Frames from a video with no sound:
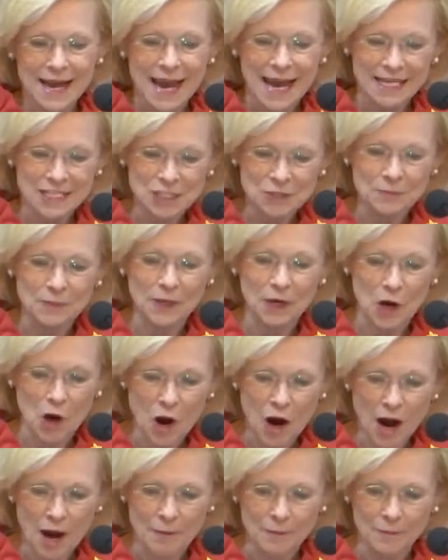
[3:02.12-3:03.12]
and to
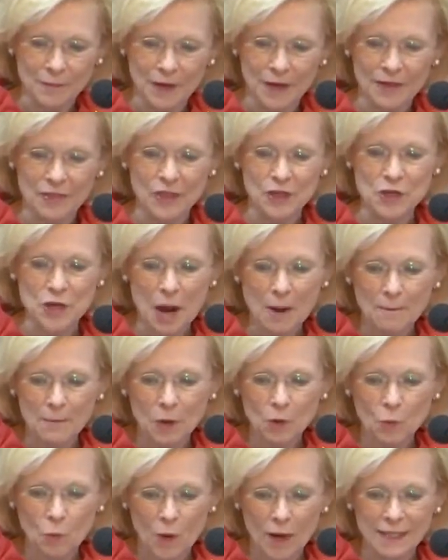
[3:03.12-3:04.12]
become the
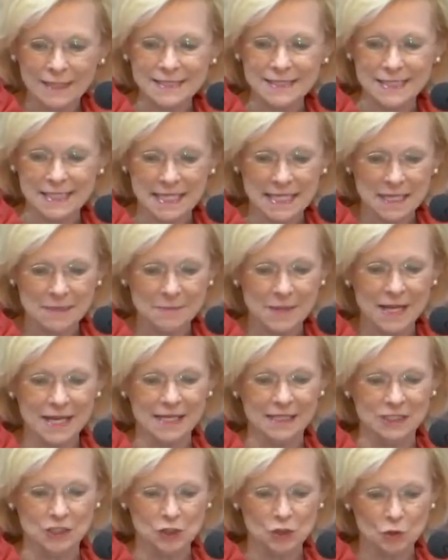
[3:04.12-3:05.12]
#1 team
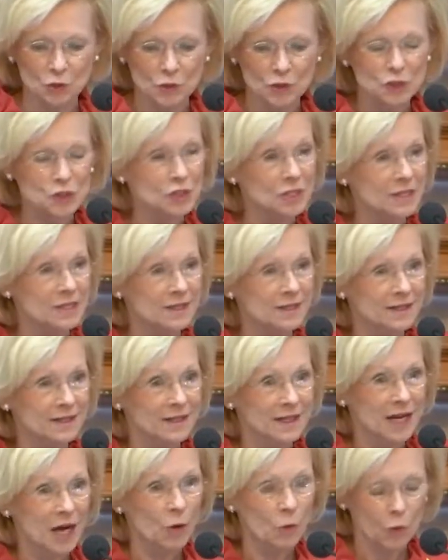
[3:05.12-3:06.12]
in Georgia,
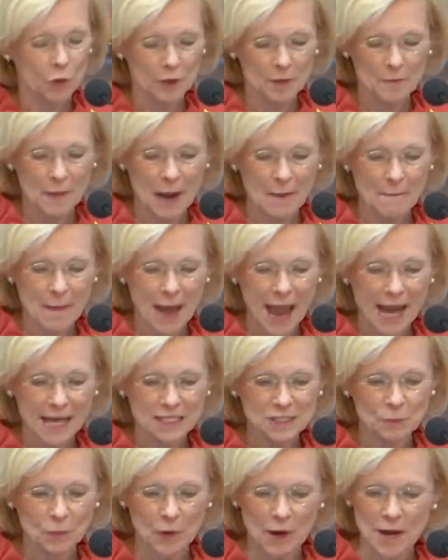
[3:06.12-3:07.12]
awarded by
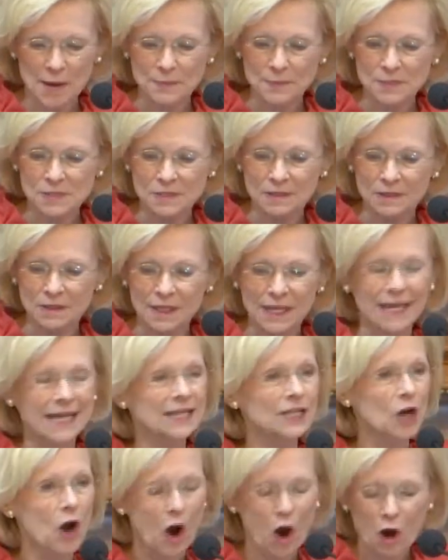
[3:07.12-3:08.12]
Max Preps
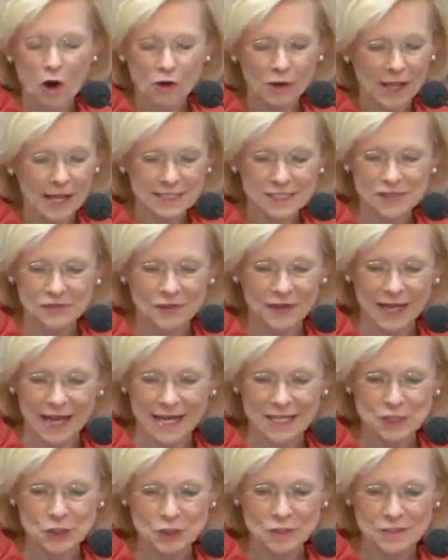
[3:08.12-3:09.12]
in all
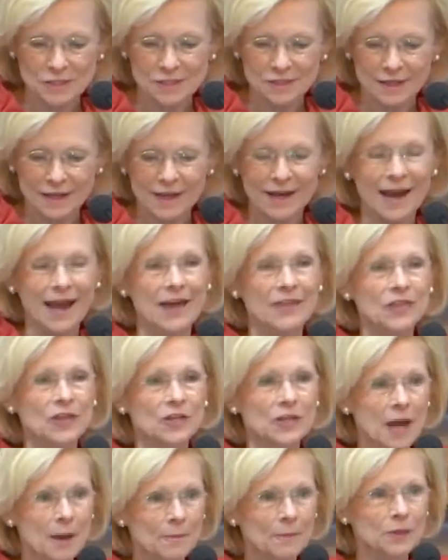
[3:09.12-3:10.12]
classifications, and the
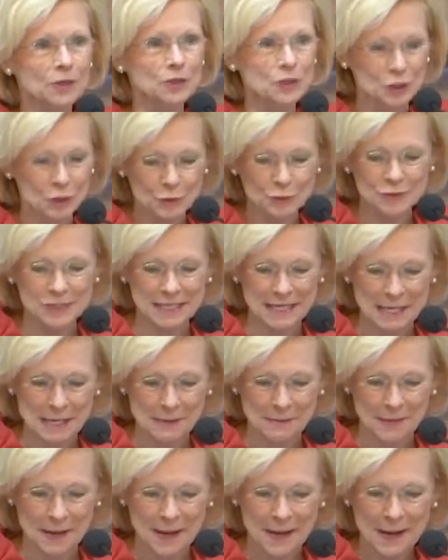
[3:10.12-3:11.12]
#2
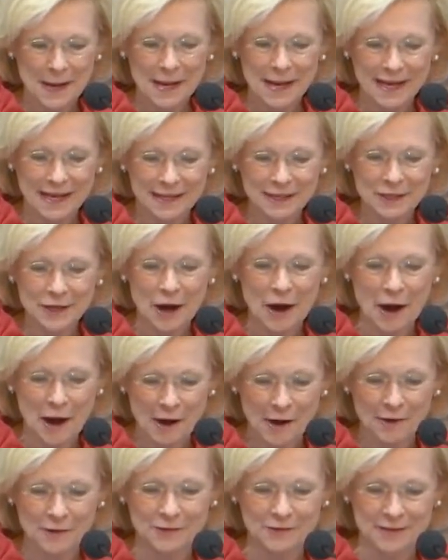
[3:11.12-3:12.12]
team in
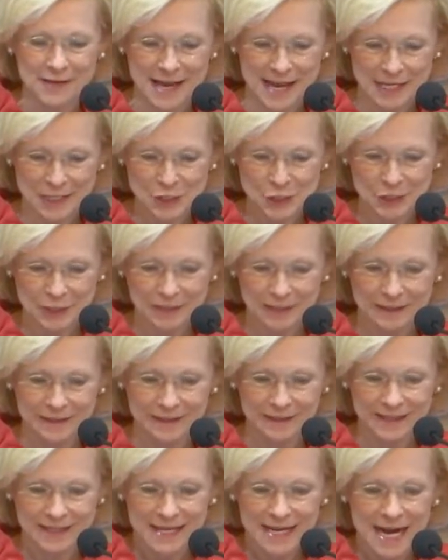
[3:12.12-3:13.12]
our nation.
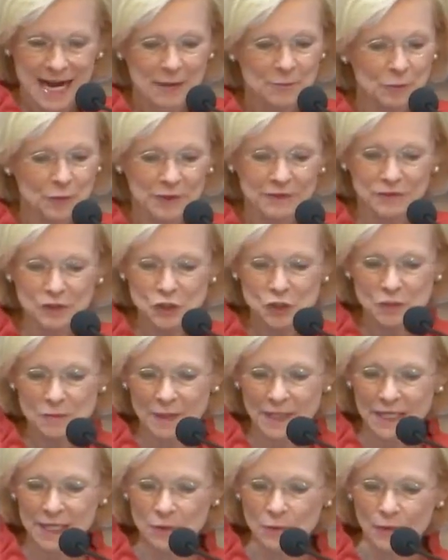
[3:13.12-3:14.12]
I'm privileged to
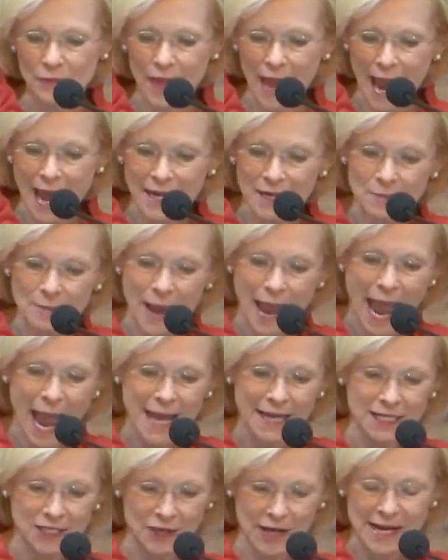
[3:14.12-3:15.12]
be here with Adam
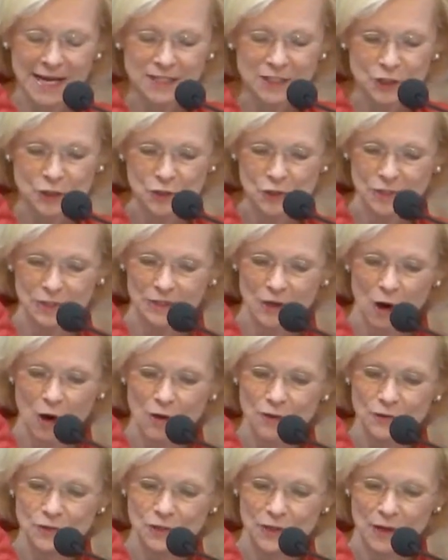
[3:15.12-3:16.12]
Anderson
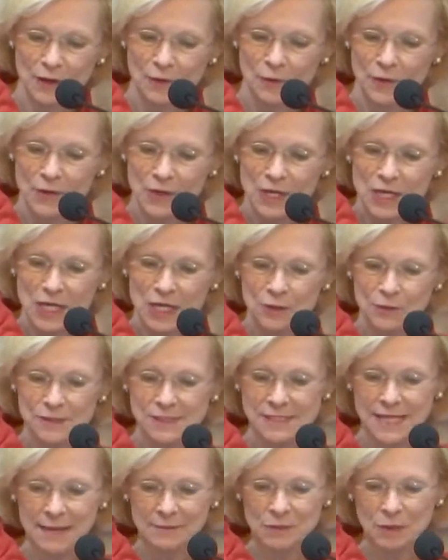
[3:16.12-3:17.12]
also, who was
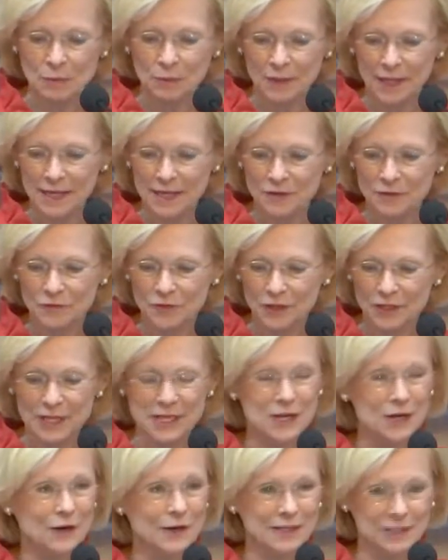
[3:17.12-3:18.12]
named the Player of the
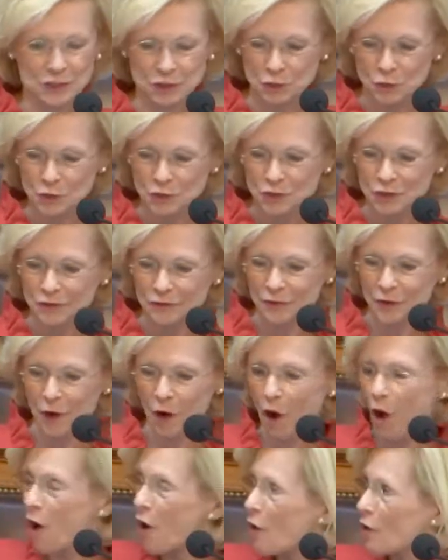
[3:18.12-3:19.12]
Year in Georgia for
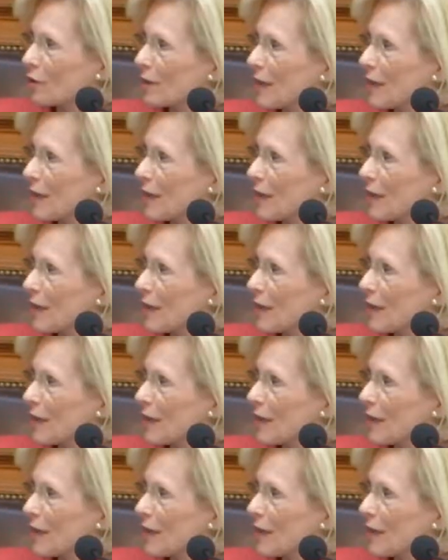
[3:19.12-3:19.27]
all